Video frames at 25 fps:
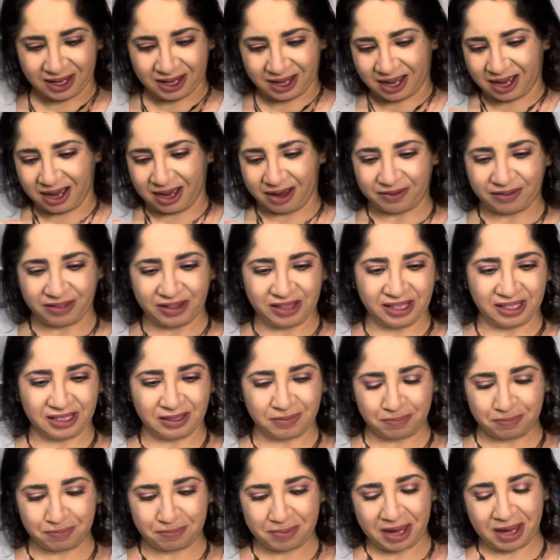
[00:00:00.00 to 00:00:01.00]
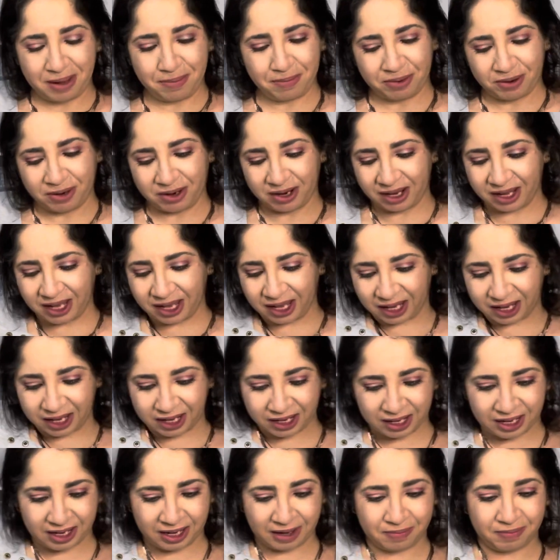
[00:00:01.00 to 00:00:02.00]
Have this paper in here.
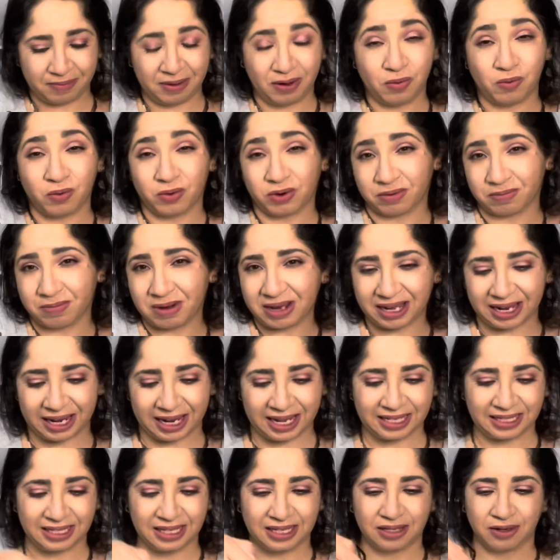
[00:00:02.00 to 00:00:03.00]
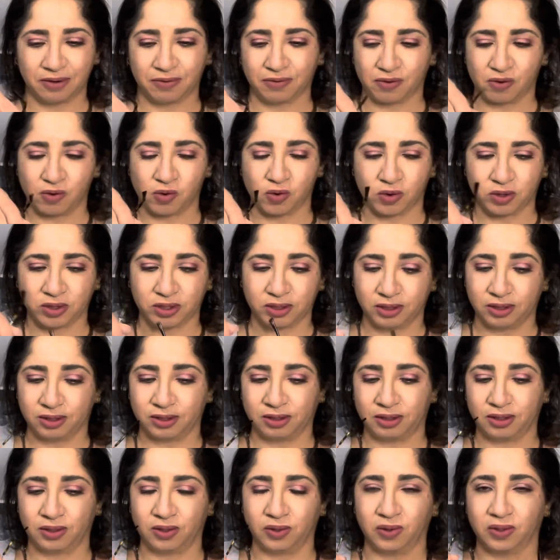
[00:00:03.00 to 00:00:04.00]
Let me wear my glasses, of course,
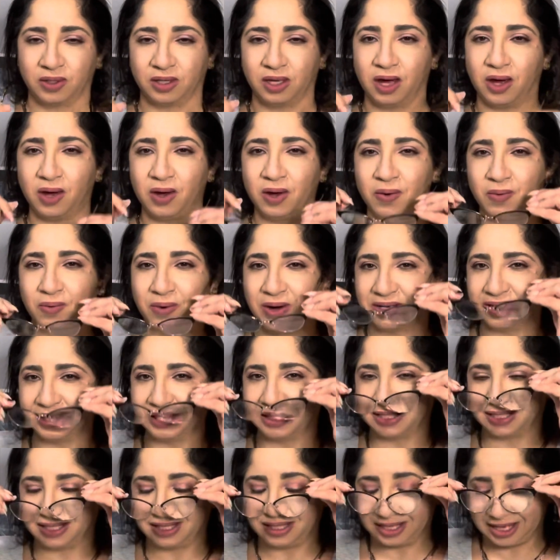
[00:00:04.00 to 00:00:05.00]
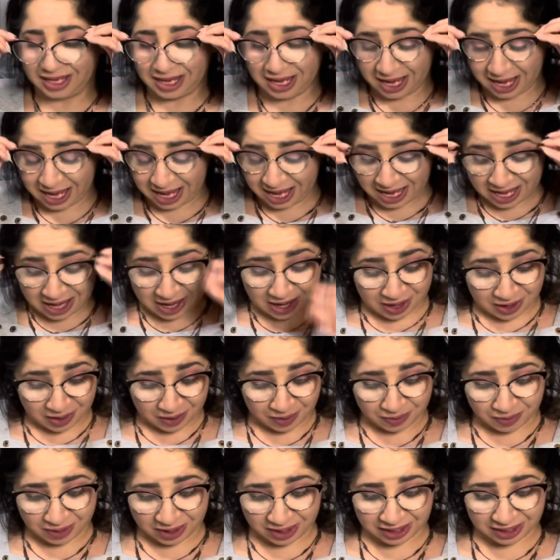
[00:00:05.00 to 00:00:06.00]
to see what is
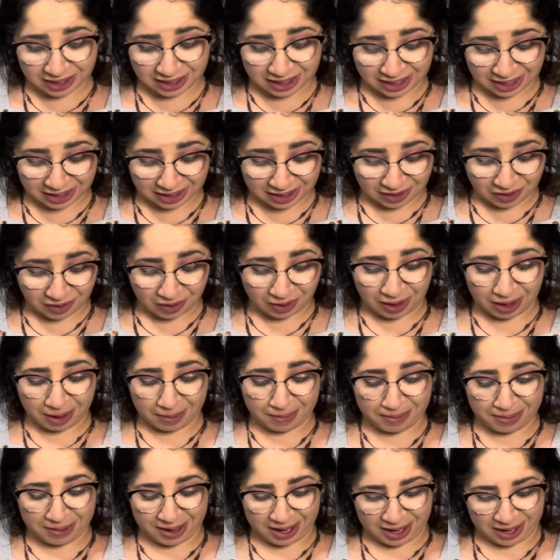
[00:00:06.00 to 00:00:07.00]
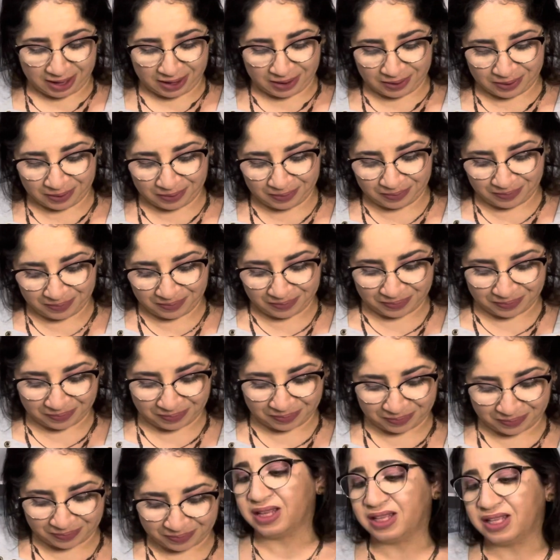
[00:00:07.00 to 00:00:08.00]
what is this all about.
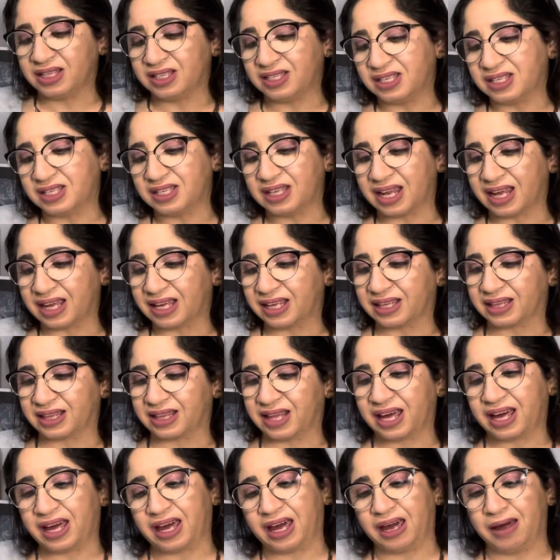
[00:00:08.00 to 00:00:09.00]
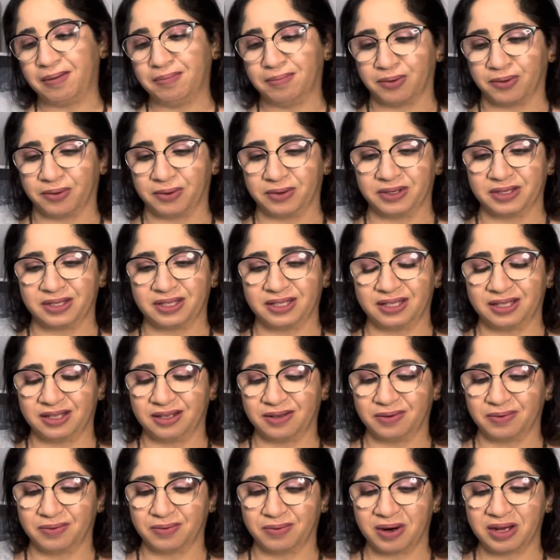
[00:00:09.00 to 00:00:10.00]
This is like the invoice
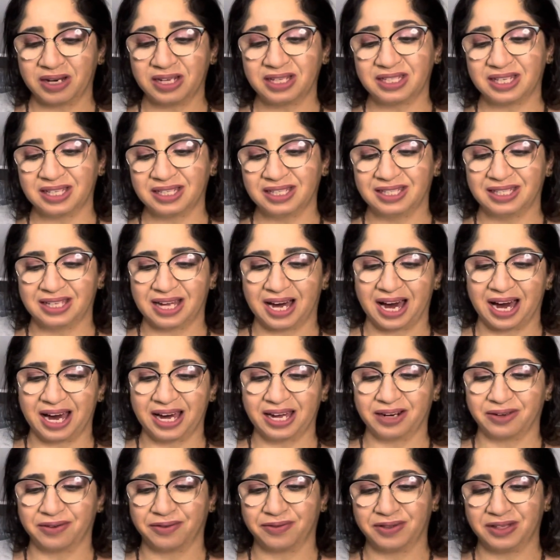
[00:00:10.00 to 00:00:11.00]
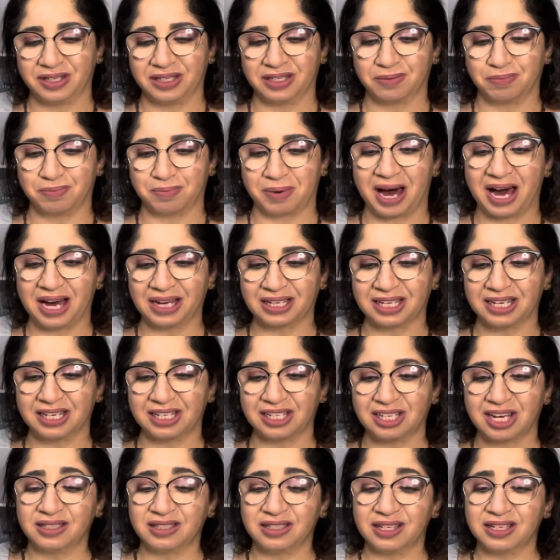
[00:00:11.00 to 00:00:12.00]
what is inside of this package
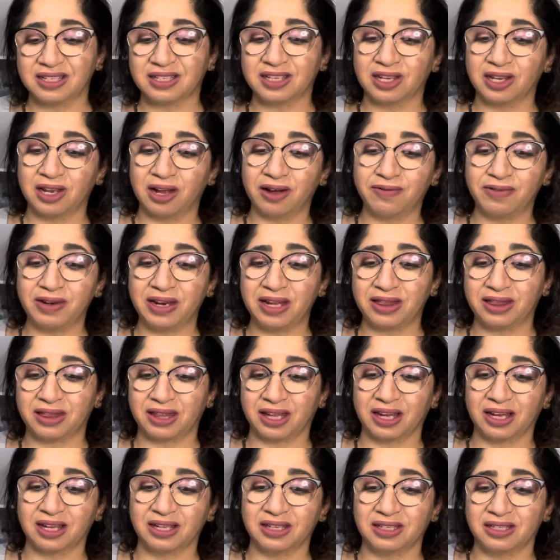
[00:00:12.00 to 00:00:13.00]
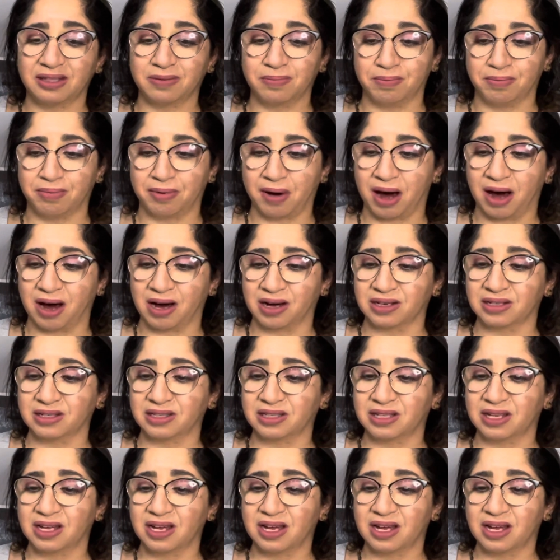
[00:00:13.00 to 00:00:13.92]
it says lovely things box